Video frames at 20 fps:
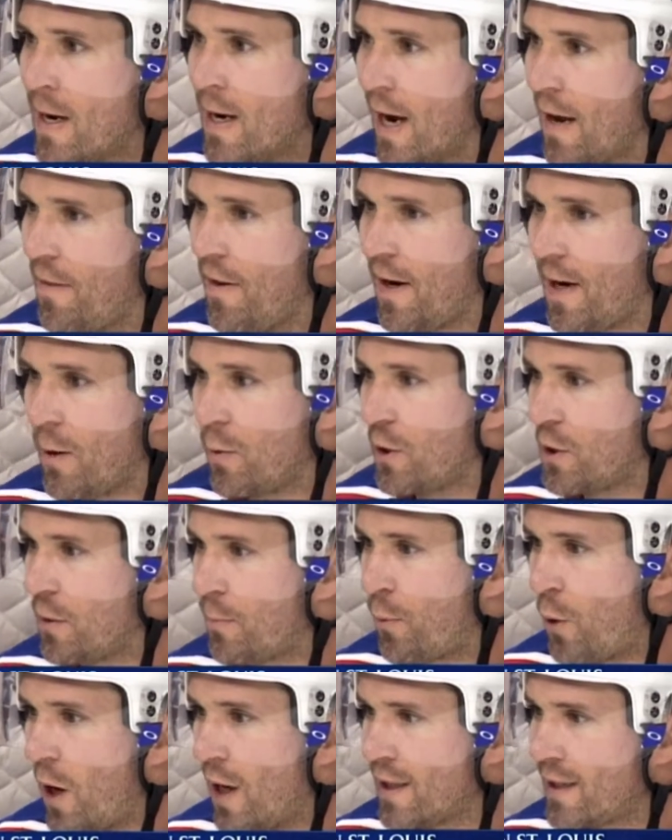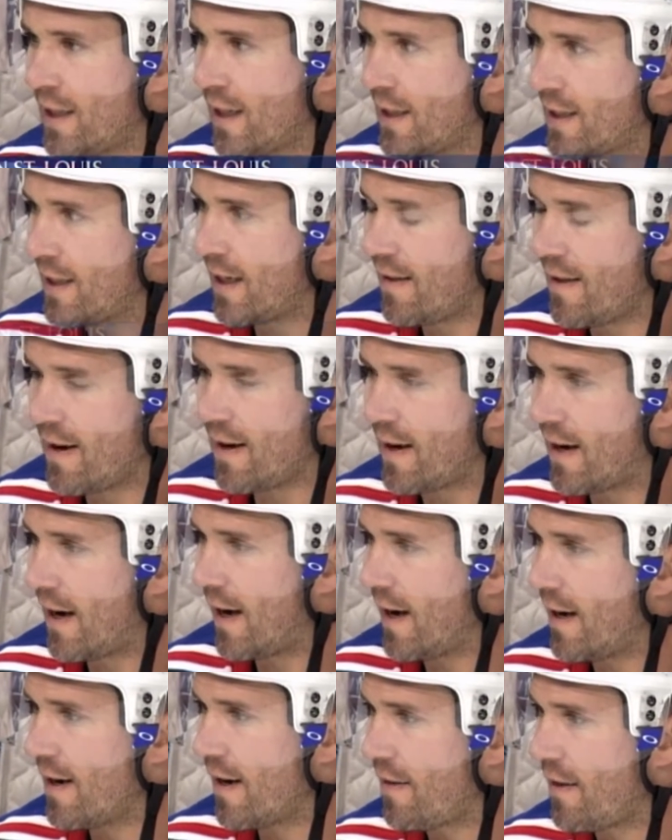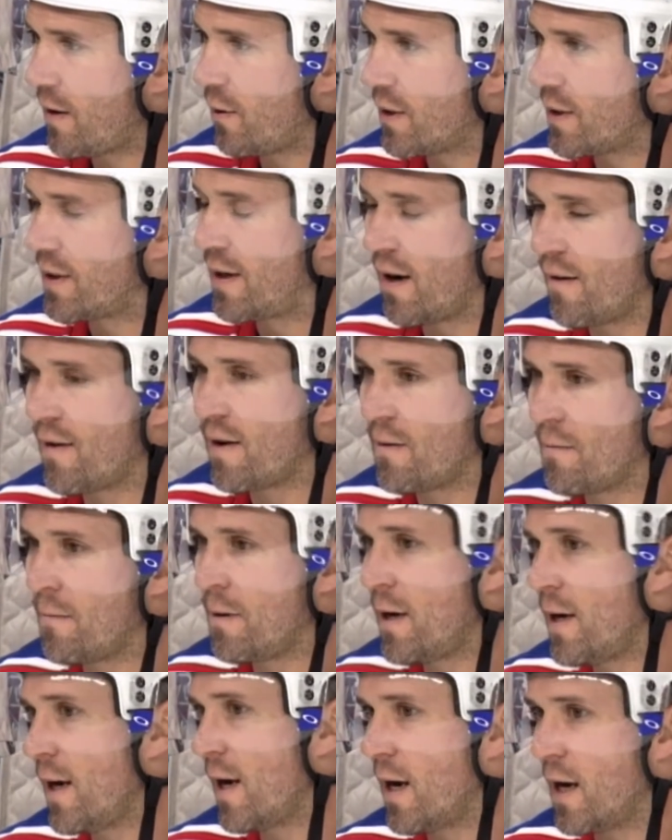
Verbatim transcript: I think it was a process. I think uh, nothing was given to me.